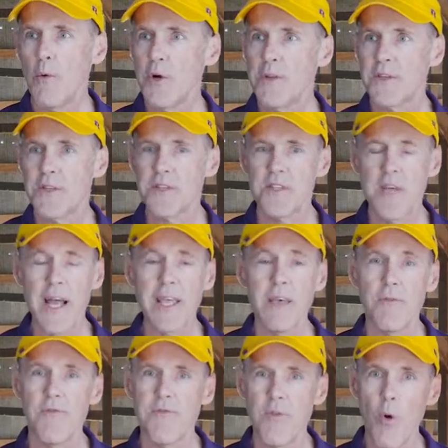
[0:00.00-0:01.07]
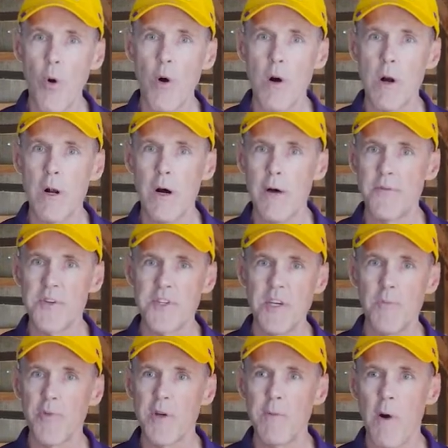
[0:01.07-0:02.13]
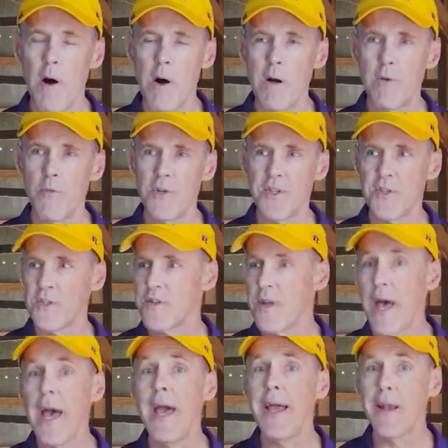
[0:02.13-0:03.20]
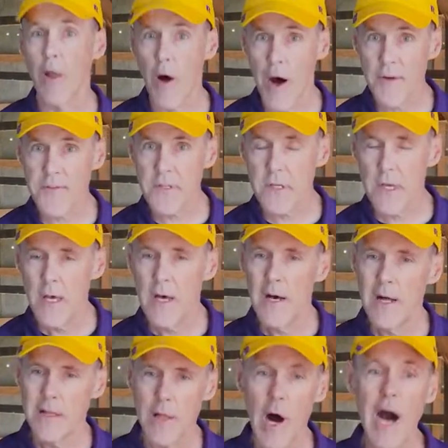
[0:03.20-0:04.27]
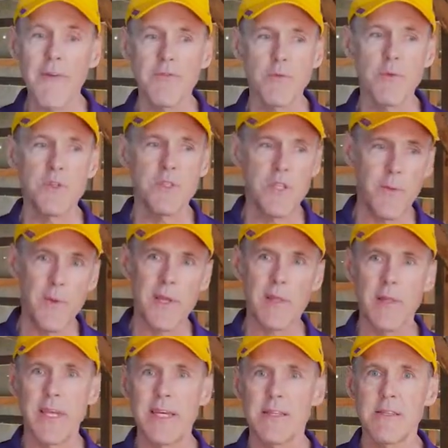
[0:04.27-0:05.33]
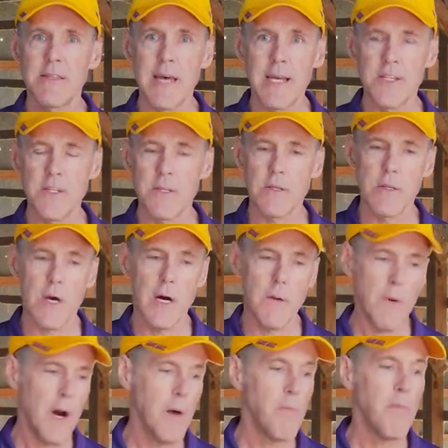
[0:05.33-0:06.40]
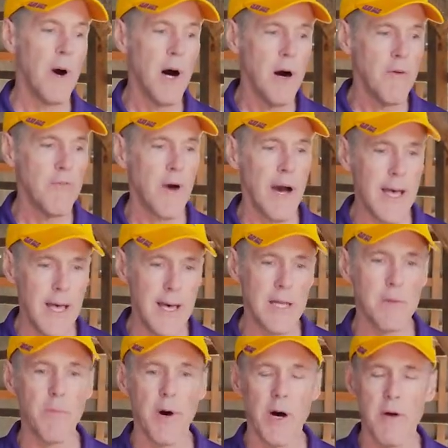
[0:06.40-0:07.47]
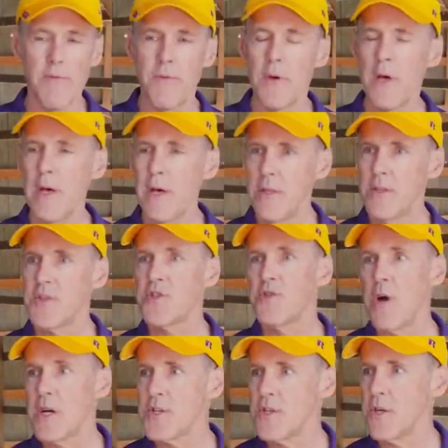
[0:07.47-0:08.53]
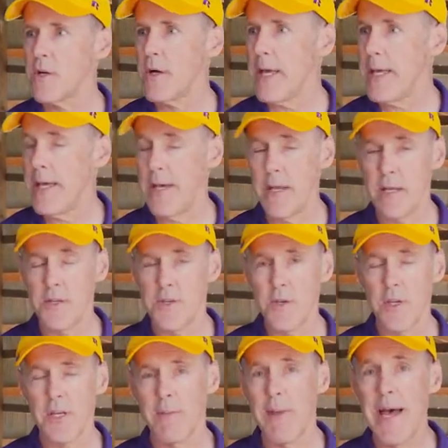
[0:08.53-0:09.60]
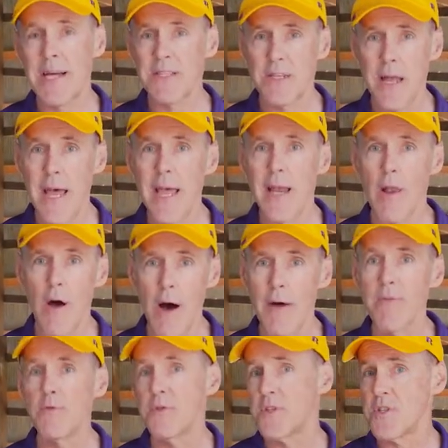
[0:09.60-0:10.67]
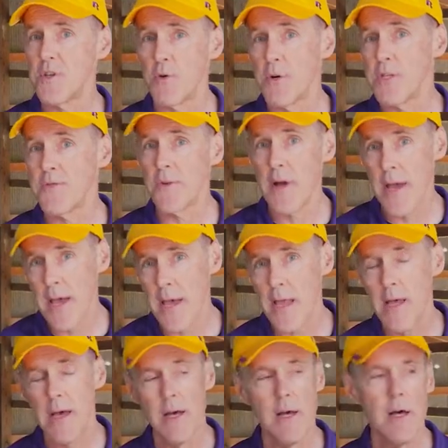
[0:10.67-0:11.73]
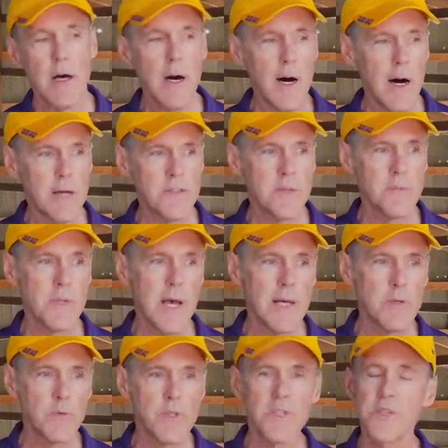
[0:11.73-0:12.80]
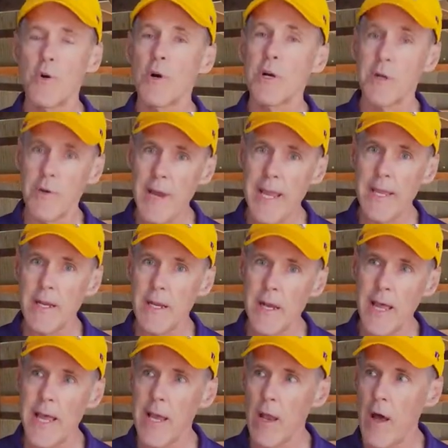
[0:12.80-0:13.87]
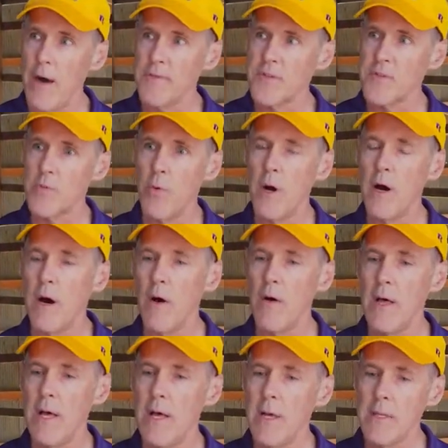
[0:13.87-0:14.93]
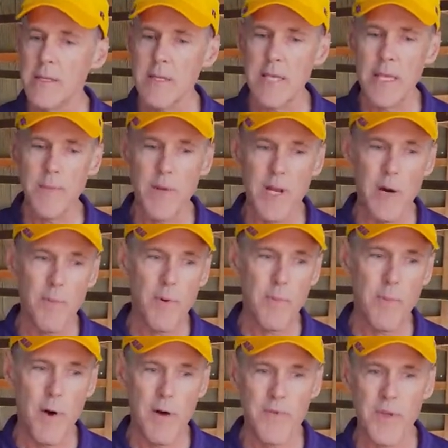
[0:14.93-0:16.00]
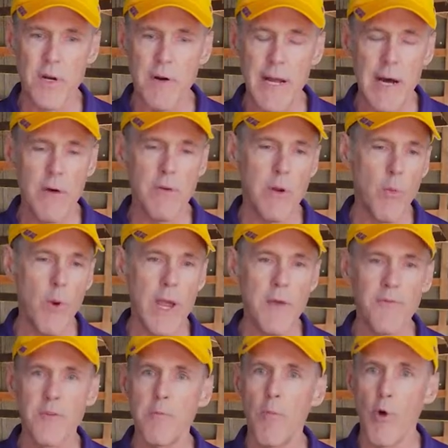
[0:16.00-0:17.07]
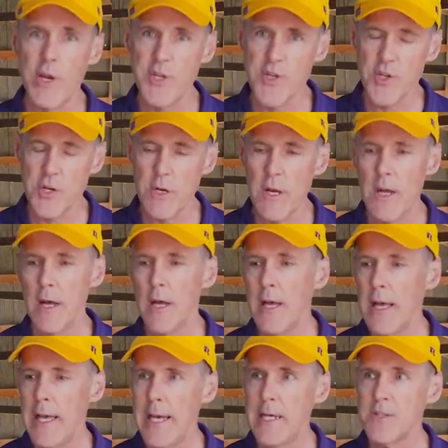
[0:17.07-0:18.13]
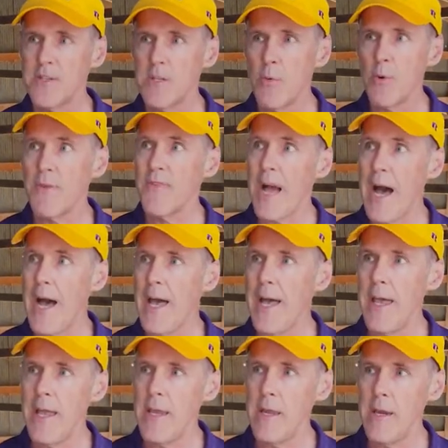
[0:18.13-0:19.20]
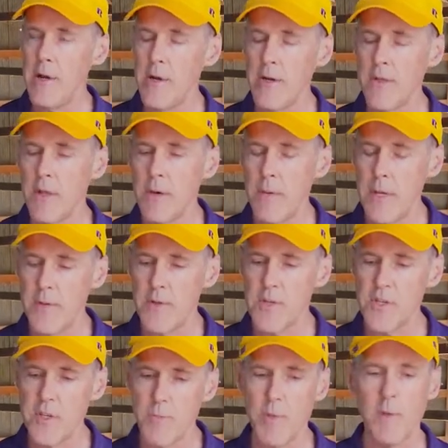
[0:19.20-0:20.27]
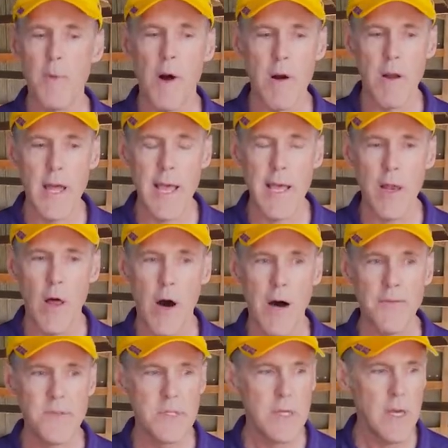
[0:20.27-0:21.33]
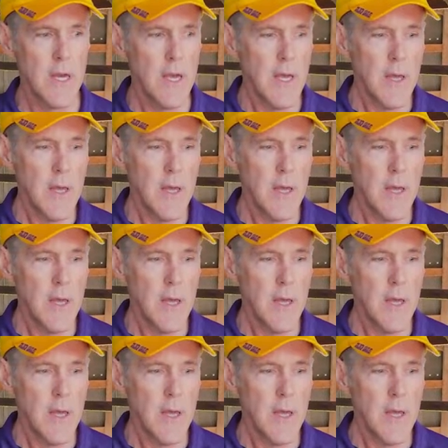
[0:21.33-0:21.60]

We're in the second floor of the Shipley Barn, which is the hayloft. Loft was typically a section above, a head above the structure, and as you can imagine, the hay loft was storage for hay. Uh, sometimes we'd store grain in a hay loft as well to keep it up above the ground, away from moisture. And so we've got hay here in the in the Shipley Barn hay loft.